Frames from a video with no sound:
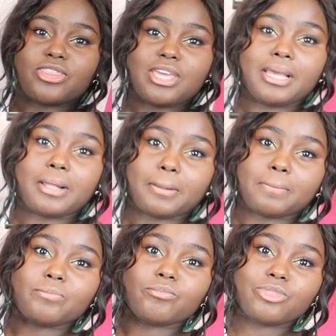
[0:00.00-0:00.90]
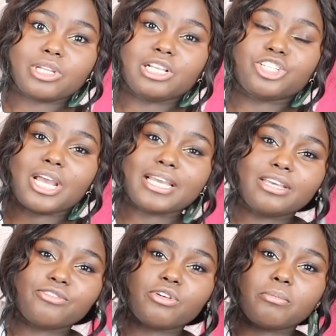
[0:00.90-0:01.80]
thick
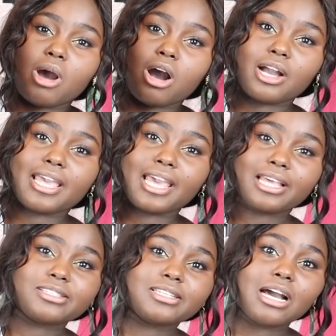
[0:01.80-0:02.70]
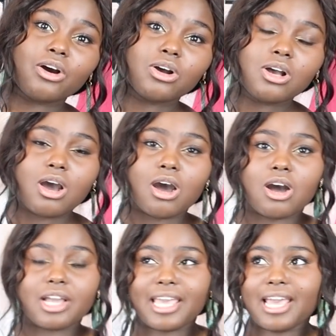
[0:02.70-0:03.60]
jacket from Arquette. Now
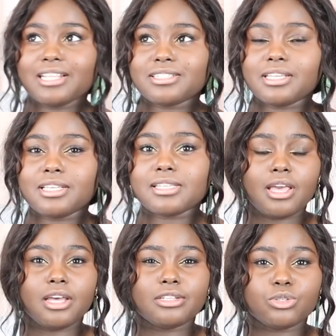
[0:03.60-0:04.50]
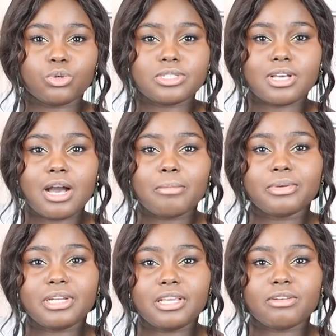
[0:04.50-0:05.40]
Arquette is a daughter
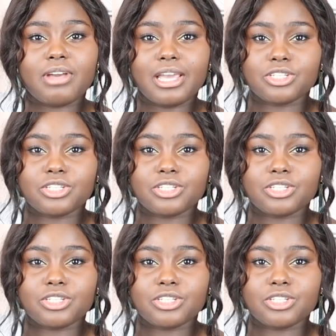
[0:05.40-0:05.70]
company of